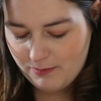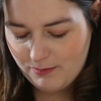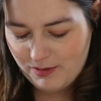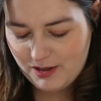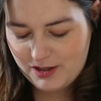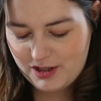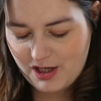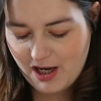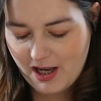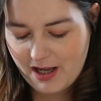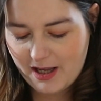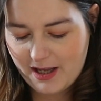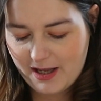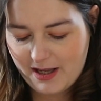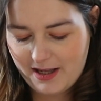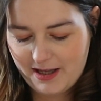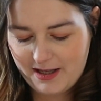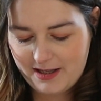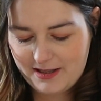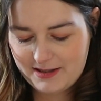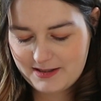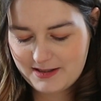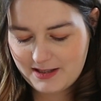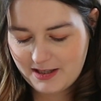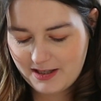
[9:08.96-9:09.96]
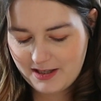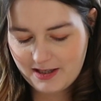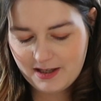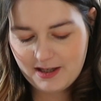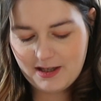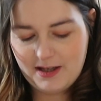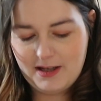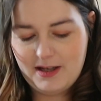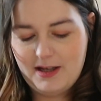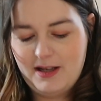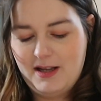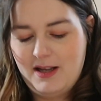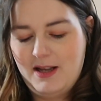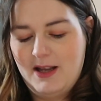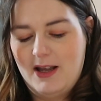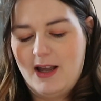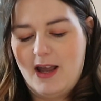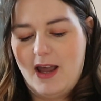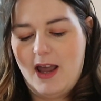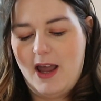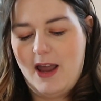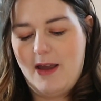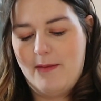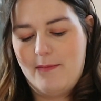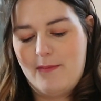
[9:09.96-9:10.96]
which has
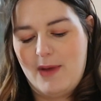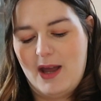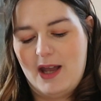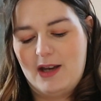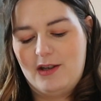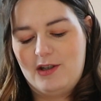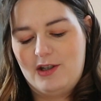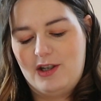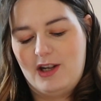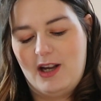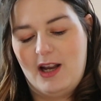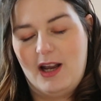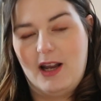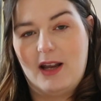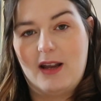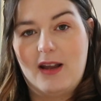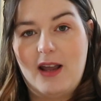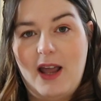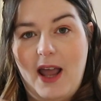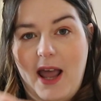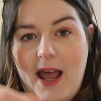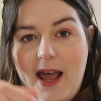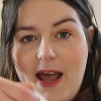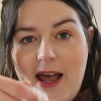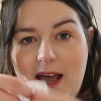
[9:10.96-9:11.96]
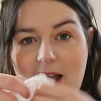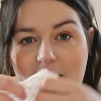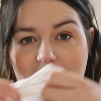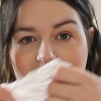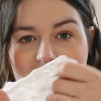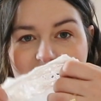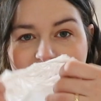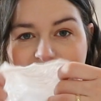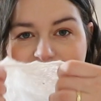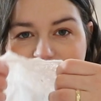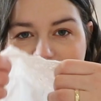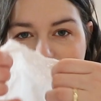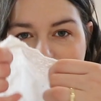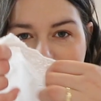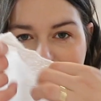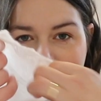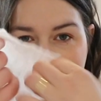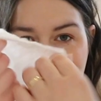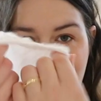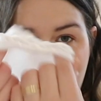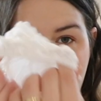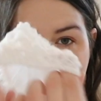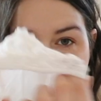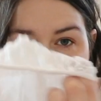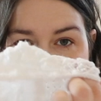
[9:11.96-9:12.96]
a matching hat
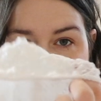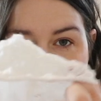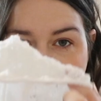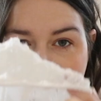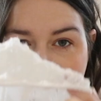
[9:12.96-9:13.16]
with